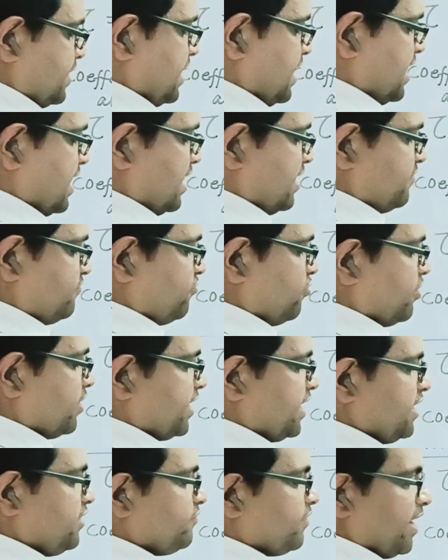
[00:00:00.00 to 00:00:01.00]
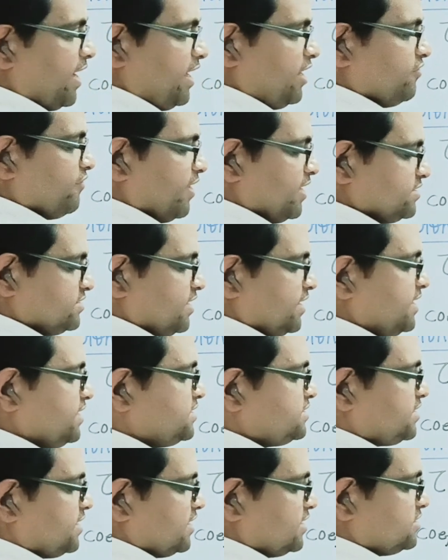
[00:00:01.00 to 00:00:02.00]
and for dy is the
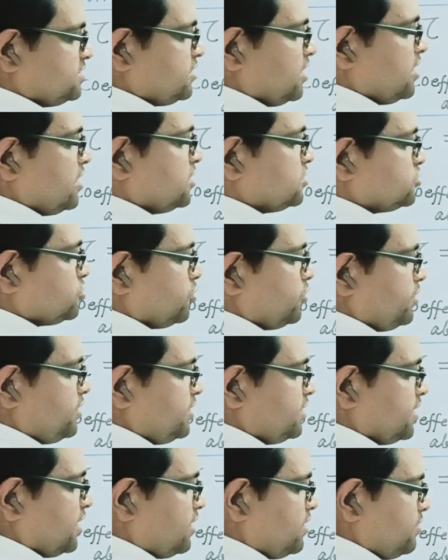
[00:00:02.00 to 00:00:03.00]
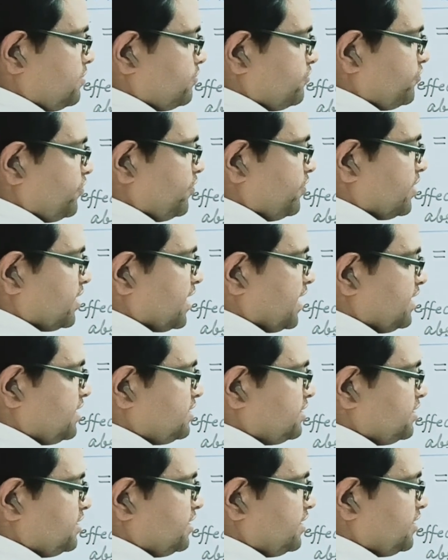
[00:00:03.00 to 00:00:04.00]
distance, so here we will
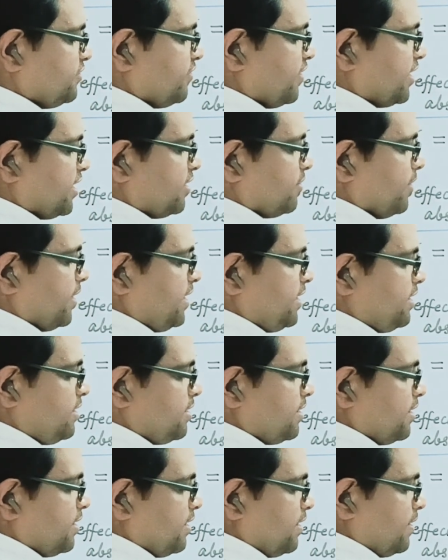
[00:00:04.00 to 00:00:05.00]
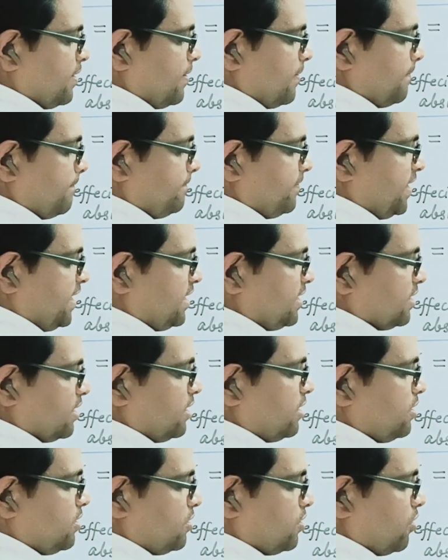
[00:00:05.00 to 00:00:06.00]
get divided by
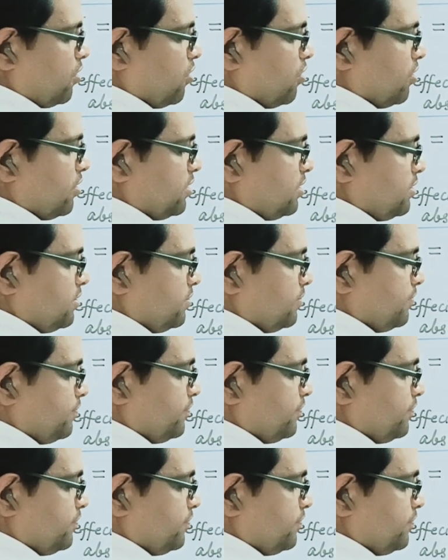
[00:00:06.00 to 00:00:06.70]
meter, or